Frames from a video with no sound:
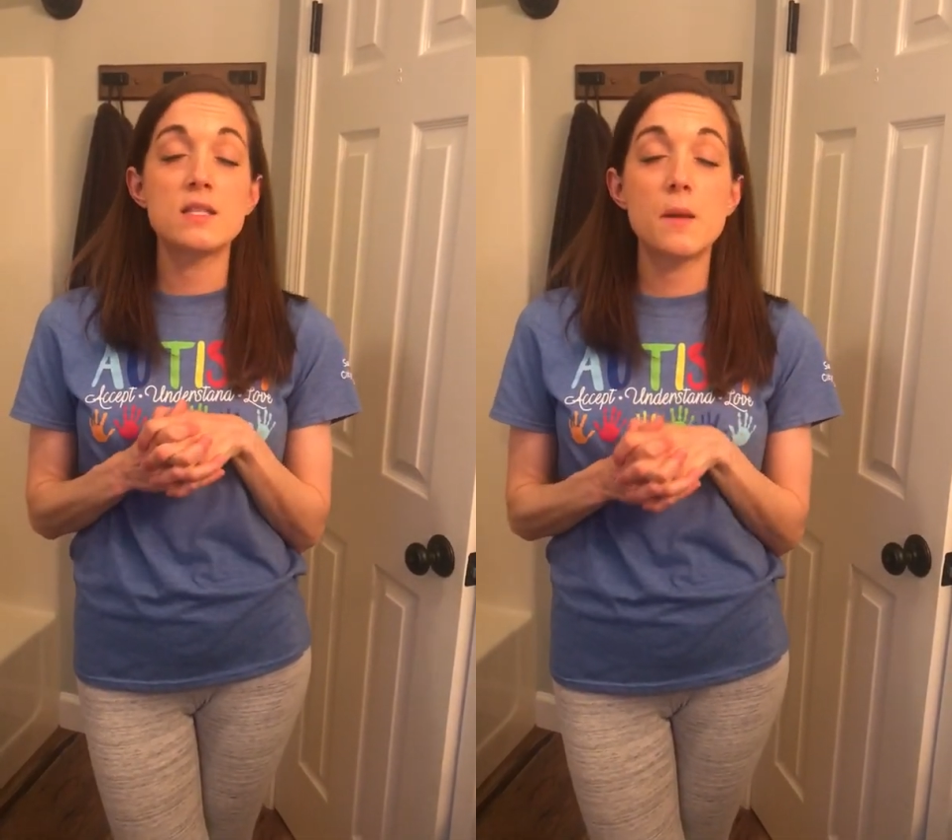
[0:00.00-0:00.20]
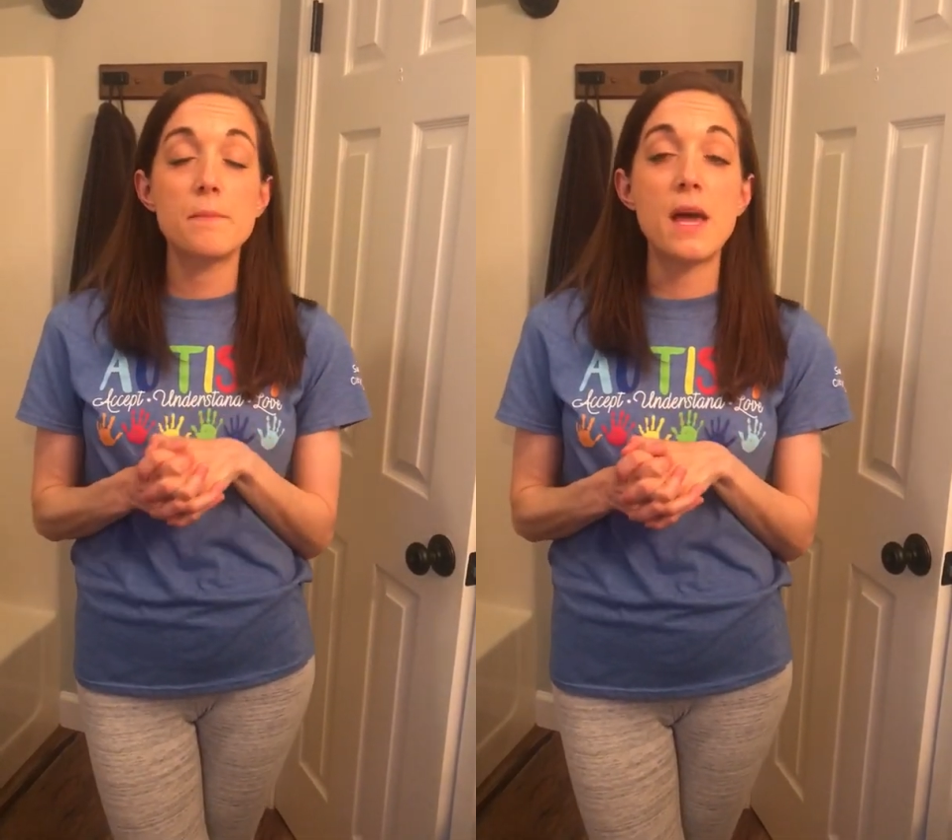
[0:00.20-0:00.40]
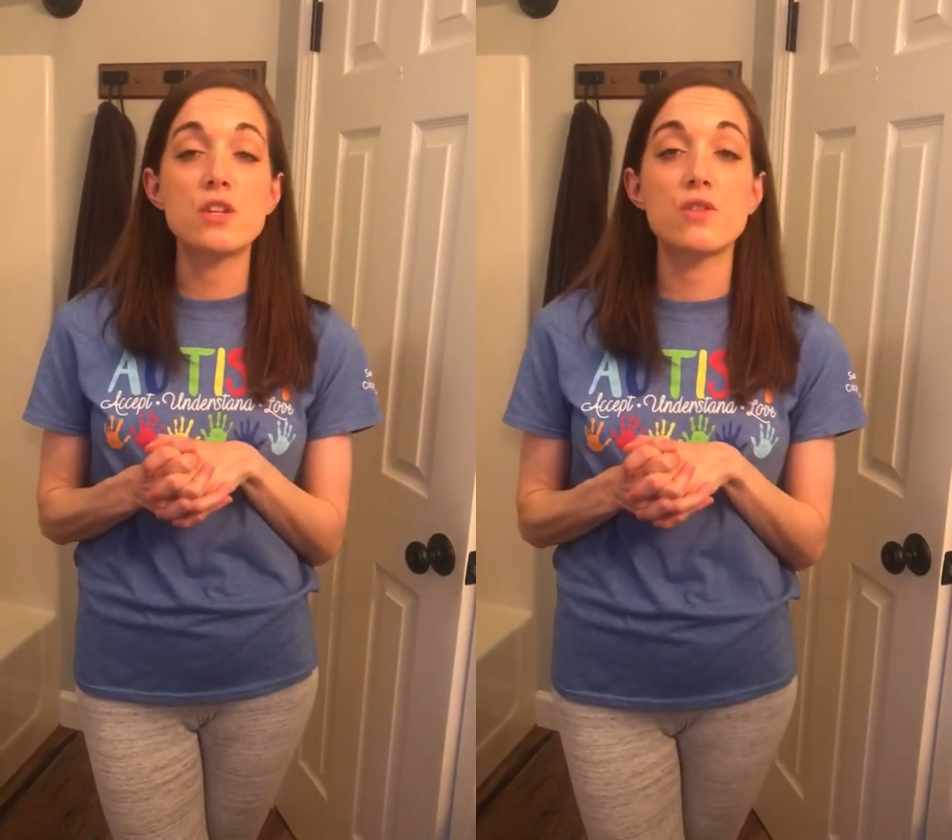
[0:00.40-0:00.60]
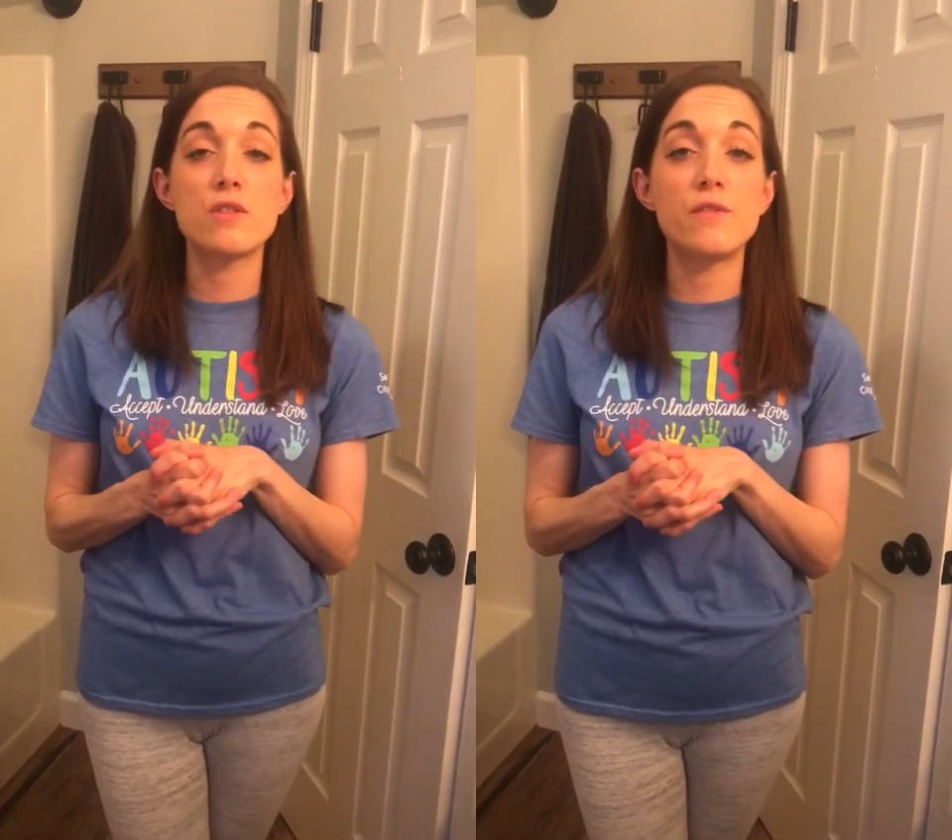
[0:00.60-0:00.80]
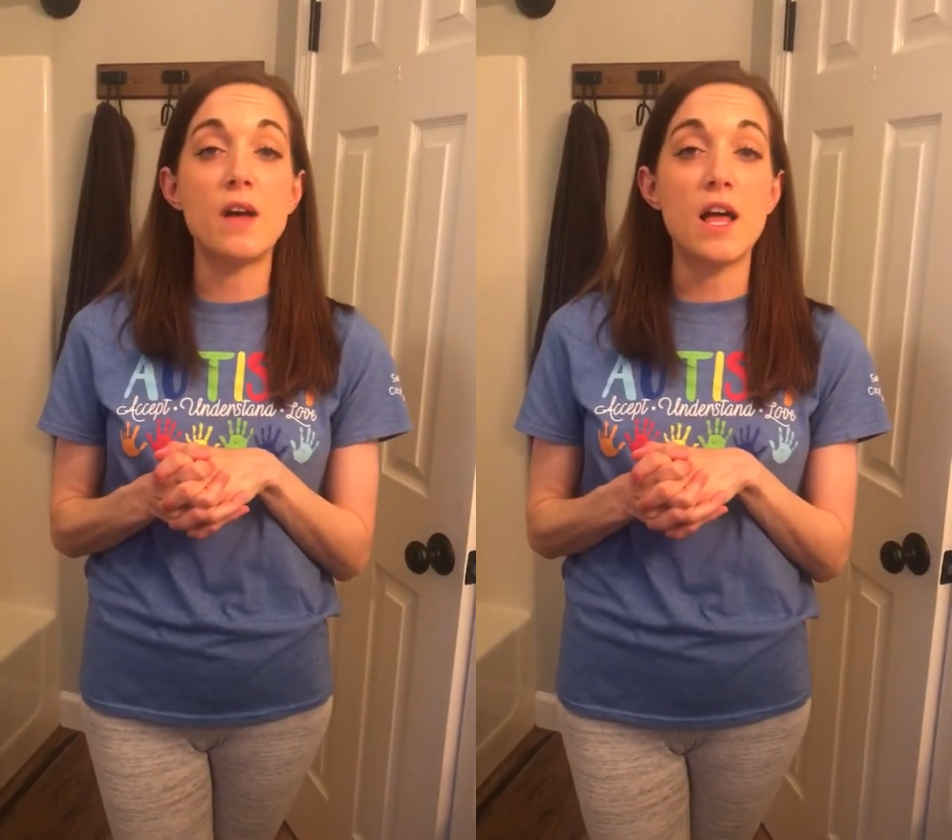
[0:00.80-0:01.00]
to measure
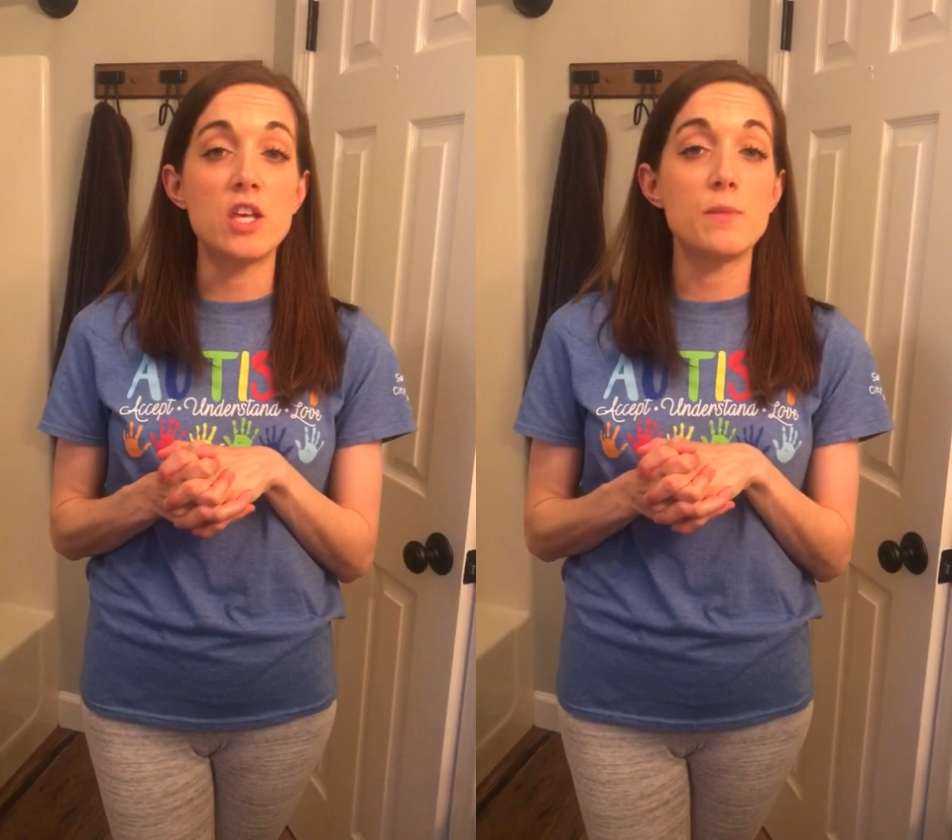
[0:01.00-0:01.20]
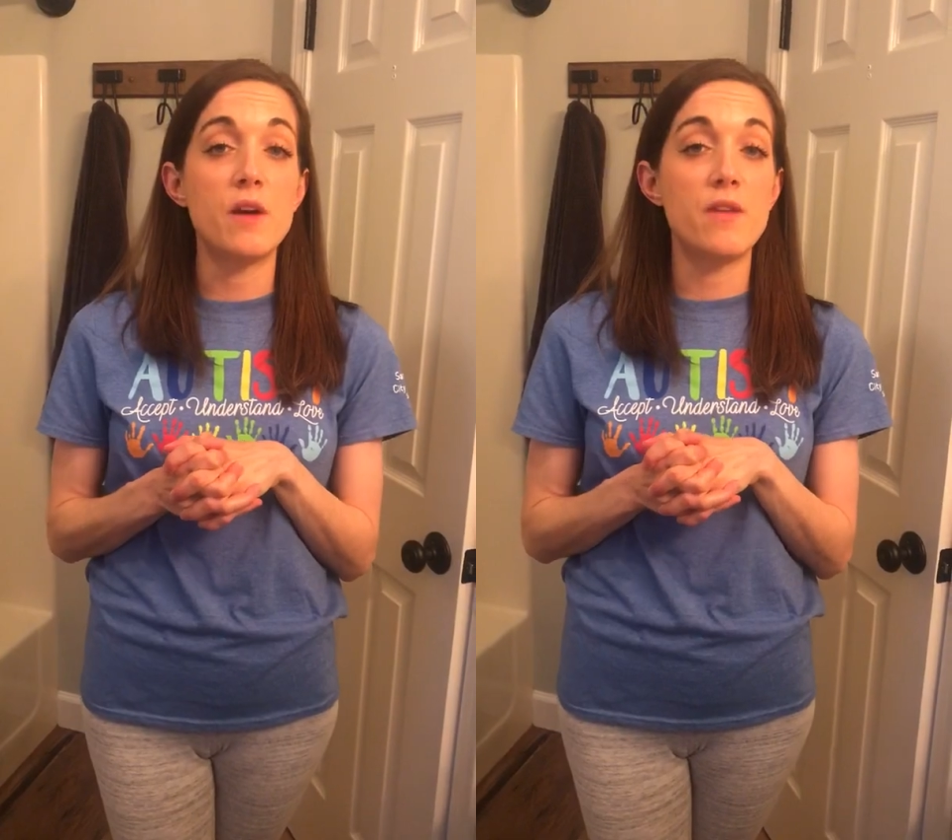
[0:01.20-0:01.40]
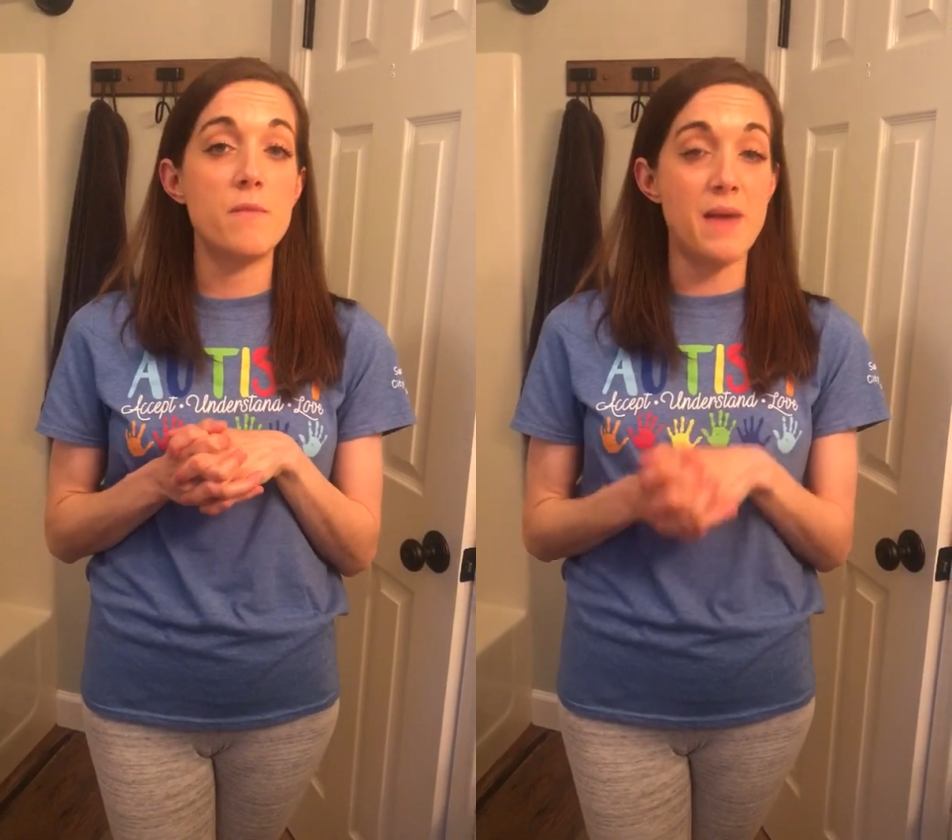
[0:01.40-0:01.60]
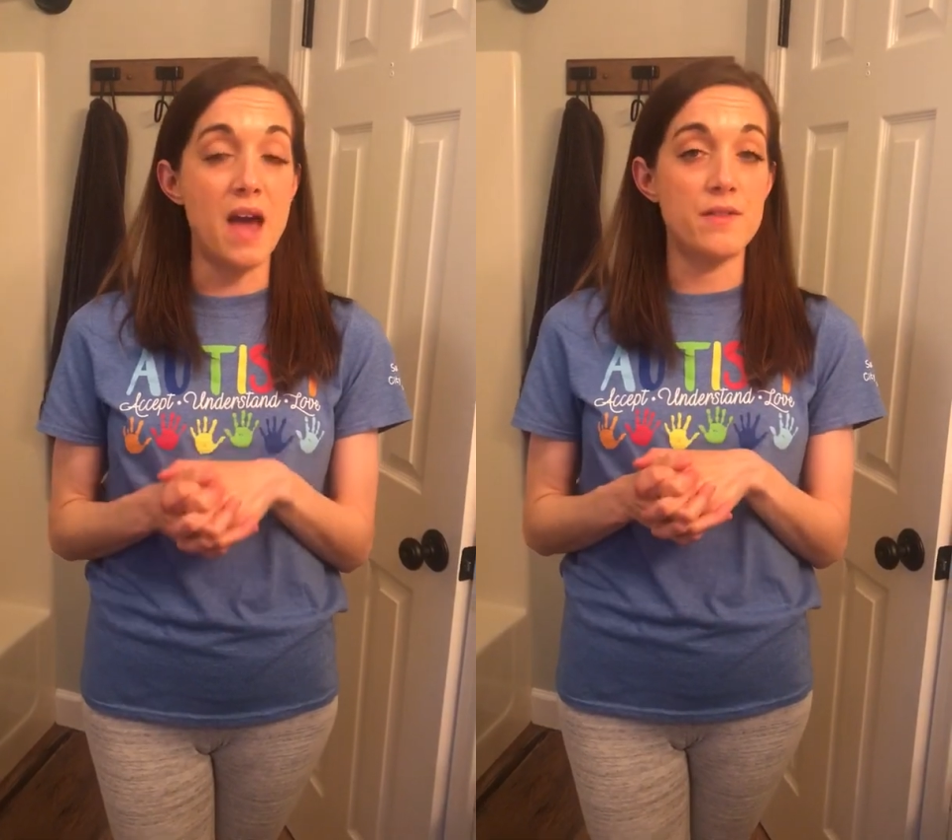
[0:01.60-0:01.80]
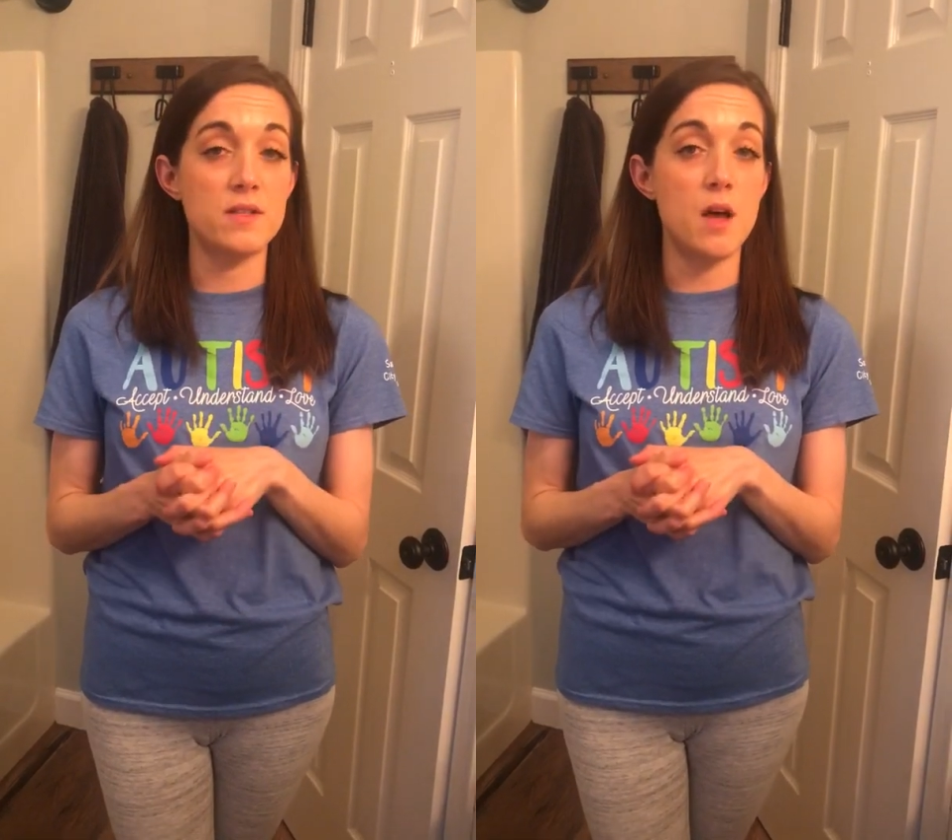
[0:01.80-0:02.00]
the volume of a
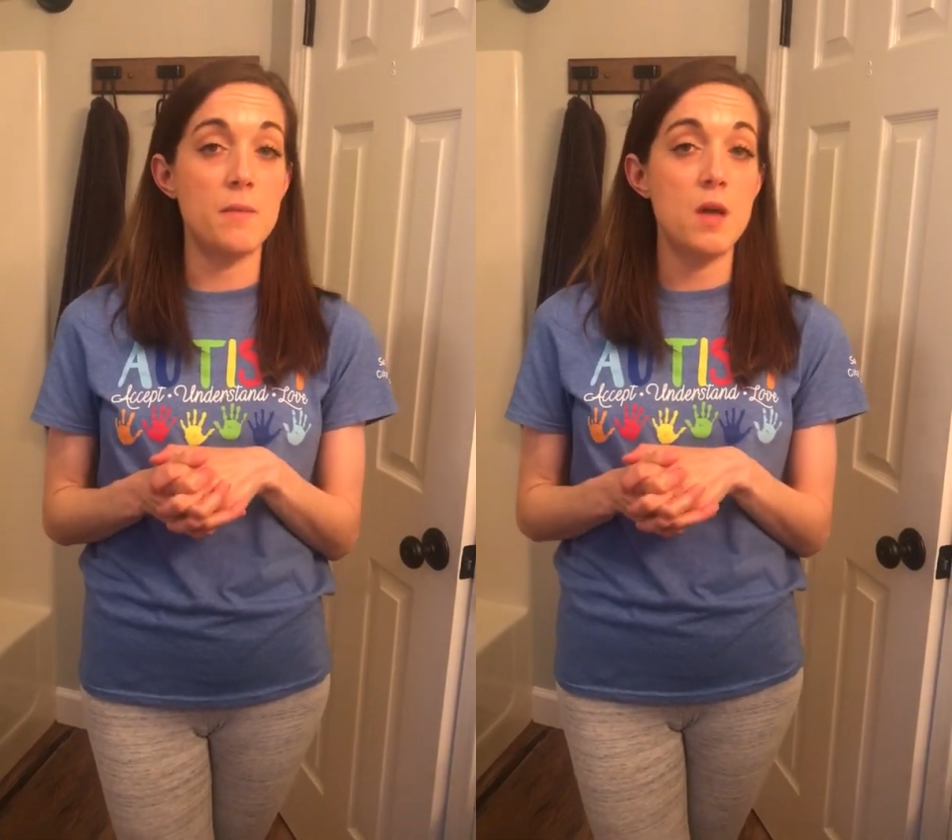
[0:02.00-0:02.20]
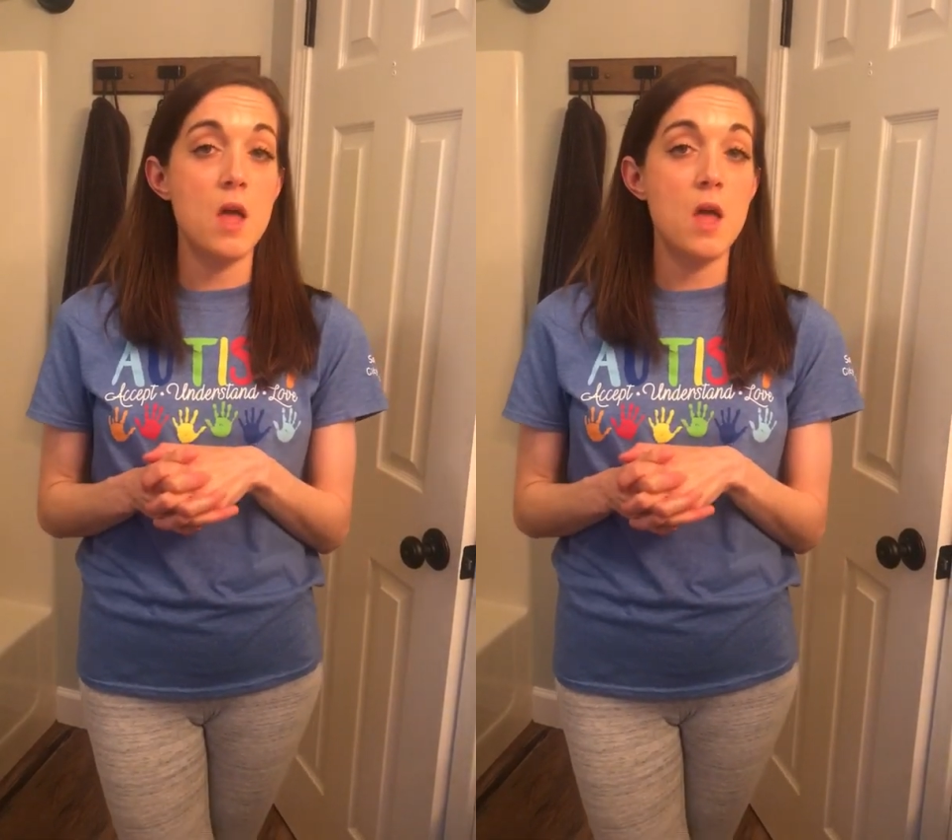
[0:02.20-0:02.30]
bathtub.